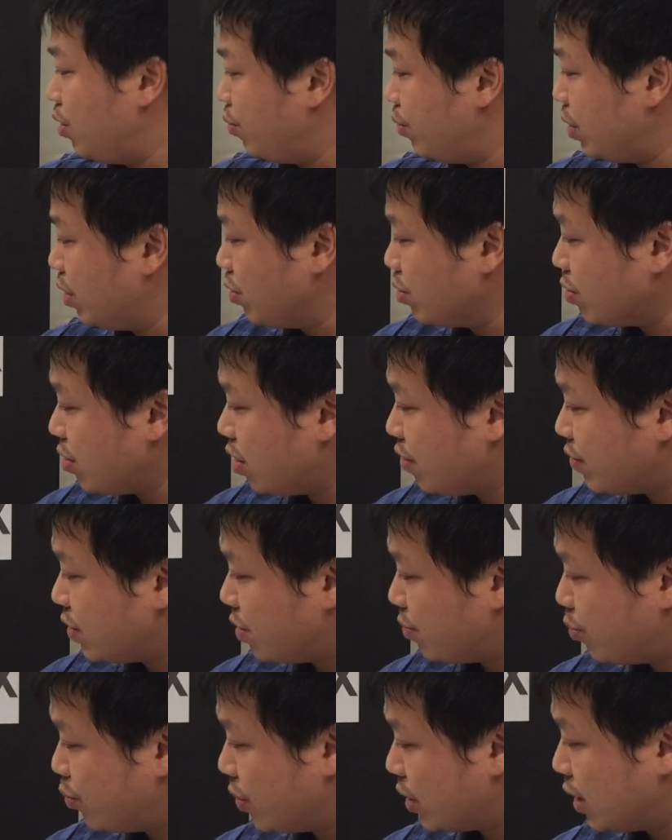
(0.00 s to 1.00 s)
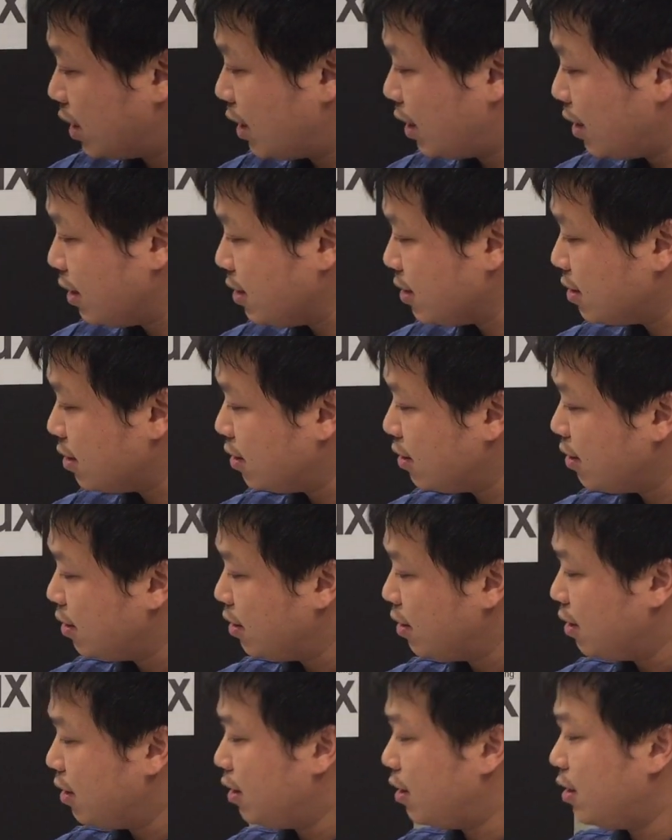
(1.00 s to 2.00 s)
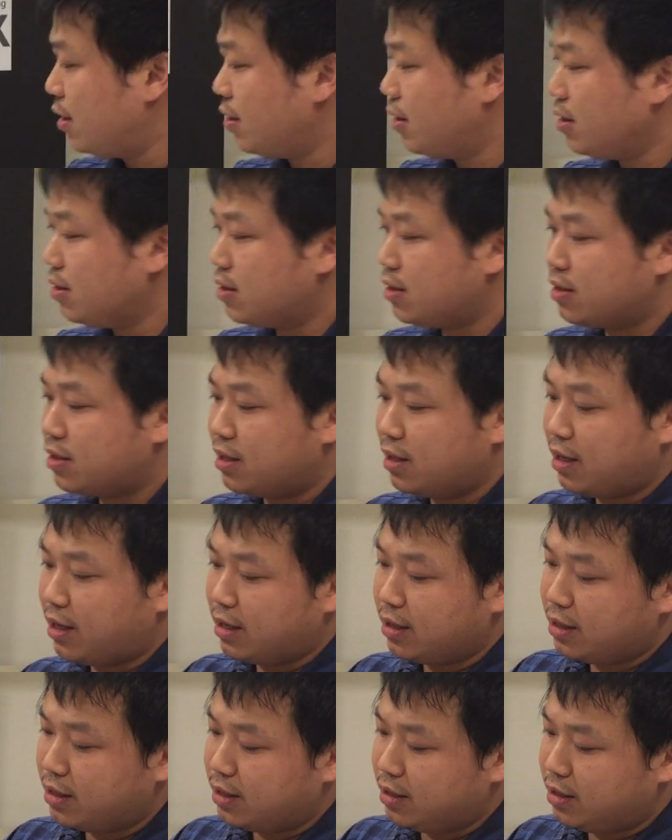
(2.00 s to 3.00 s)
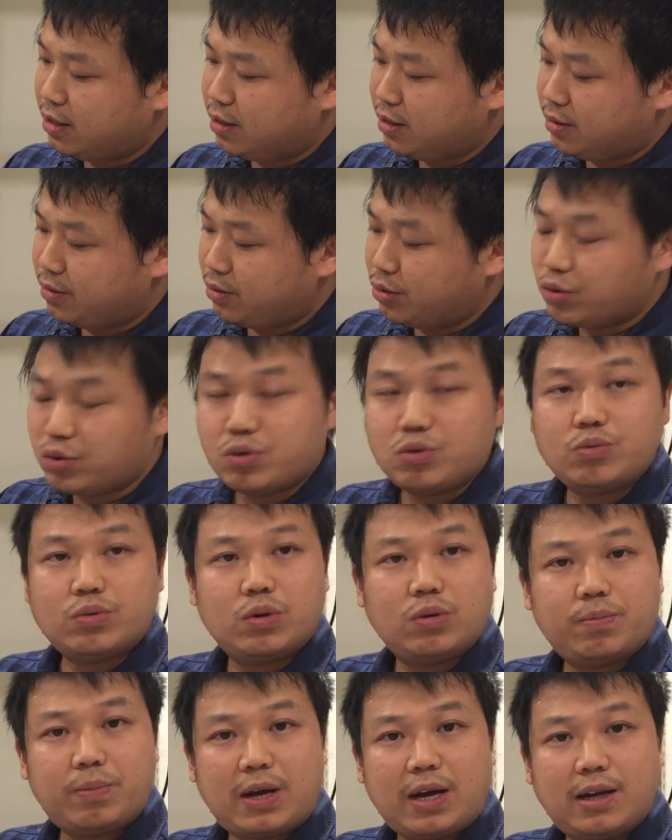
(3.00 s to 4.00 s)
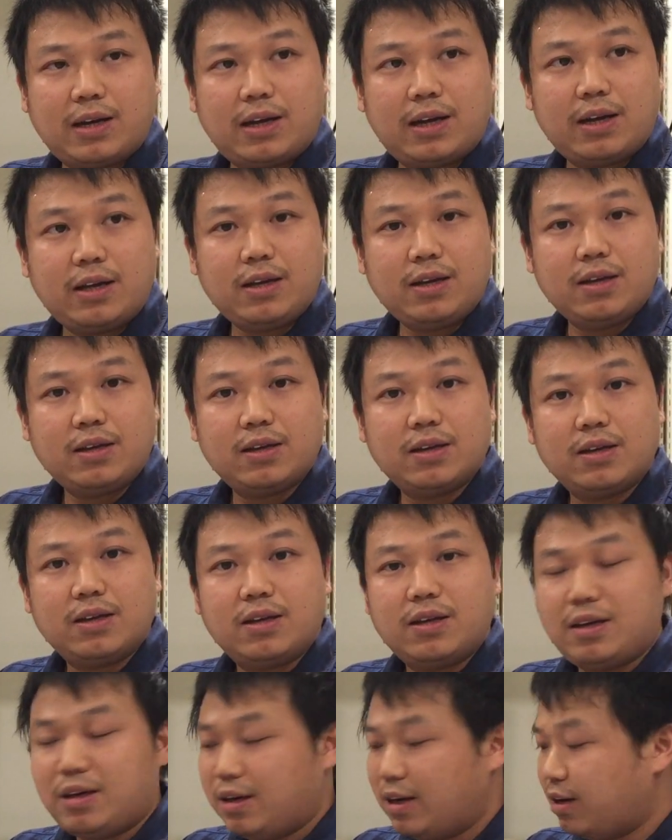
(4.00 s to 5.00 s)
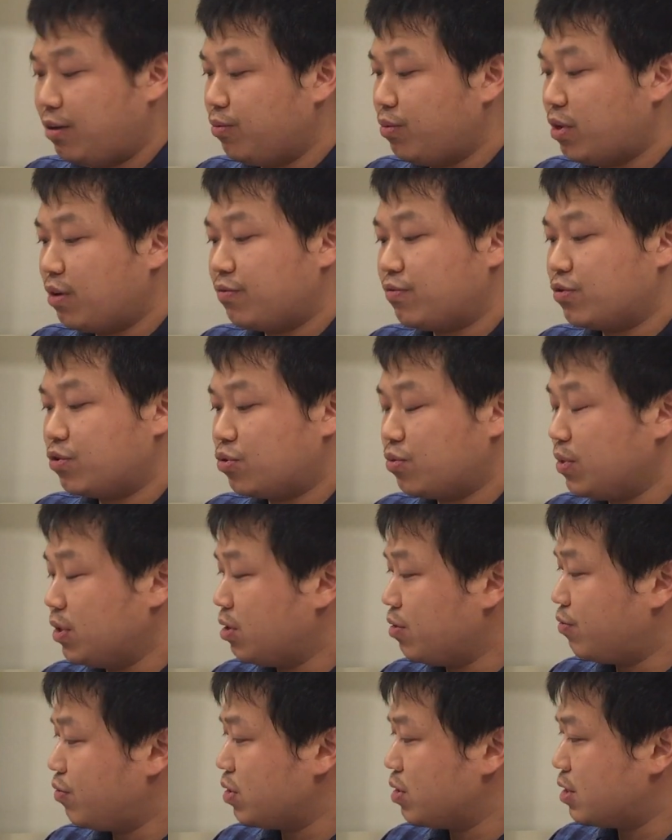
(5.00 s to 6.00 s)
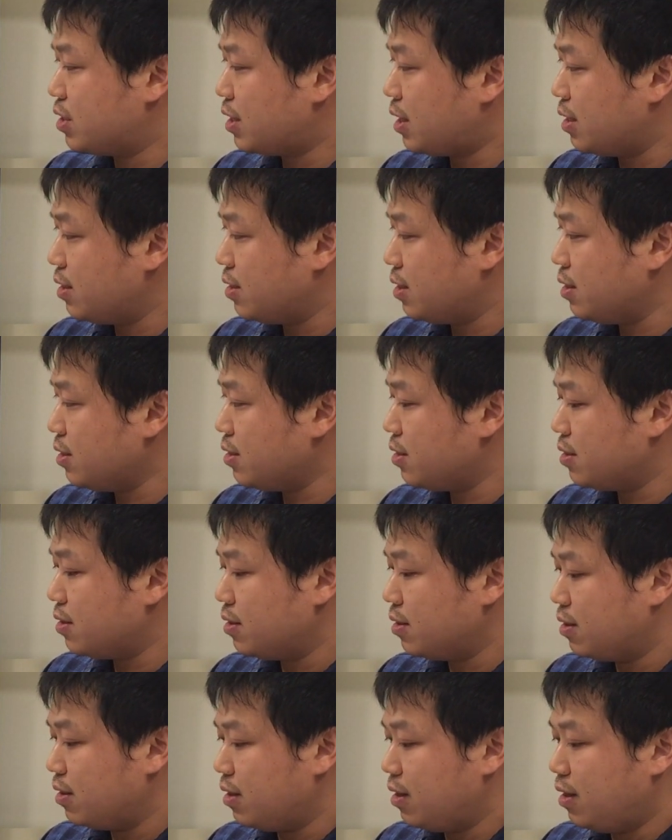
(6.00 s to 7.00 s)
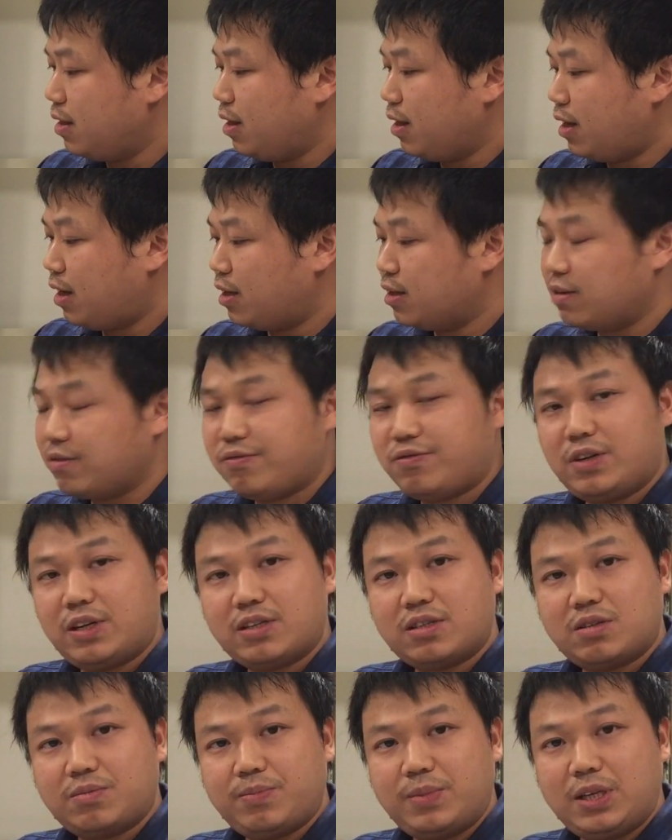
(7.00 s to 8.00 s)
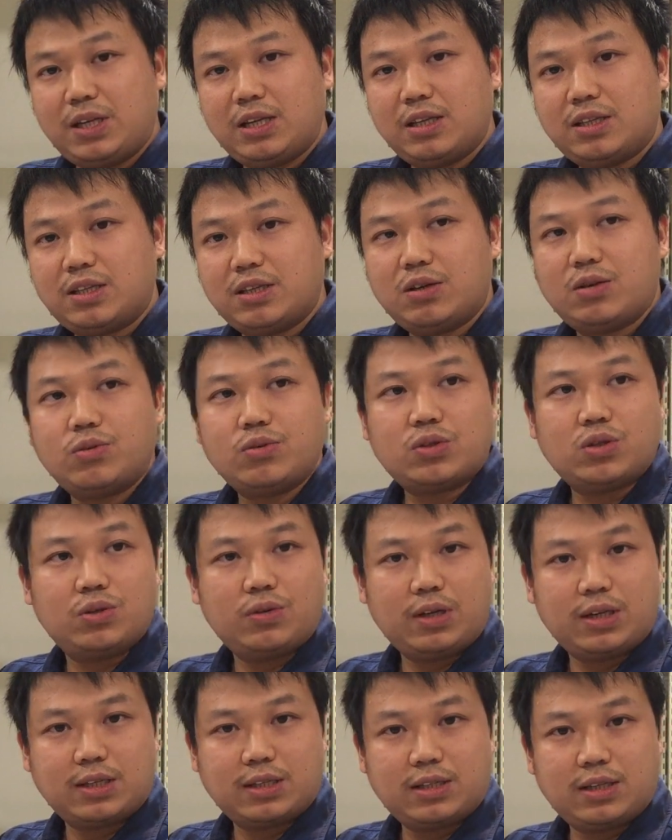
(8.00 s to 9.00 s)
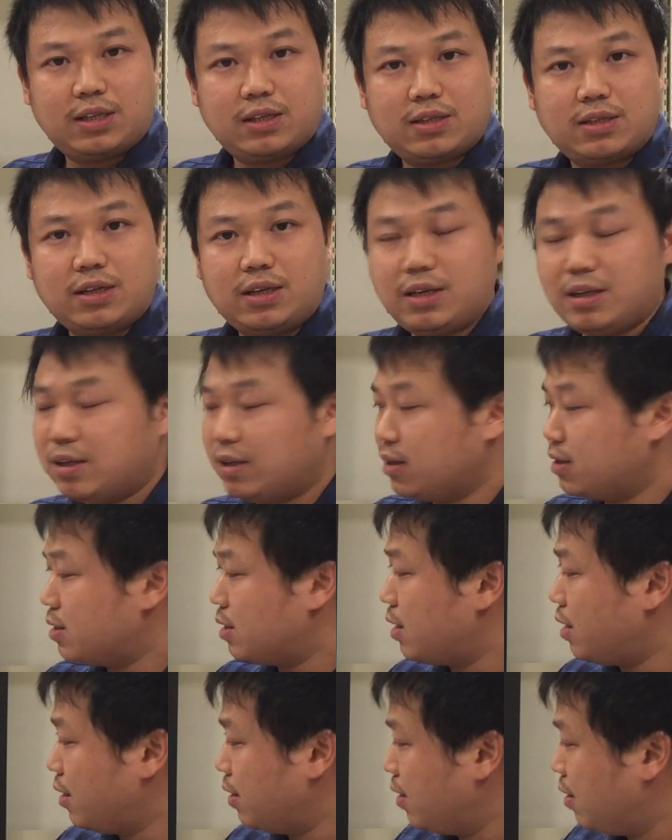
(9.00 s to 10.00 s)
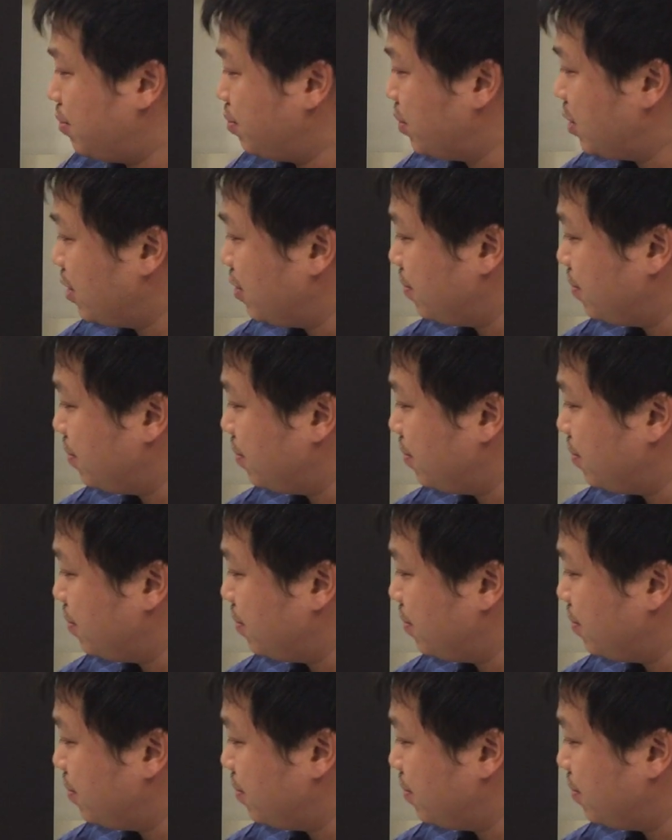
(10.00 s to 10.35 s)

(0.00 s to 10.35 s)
We also have the brick light. This is like a 2-row bar light, and we have 3 different sizes, and the flexibility also exists in this lineup.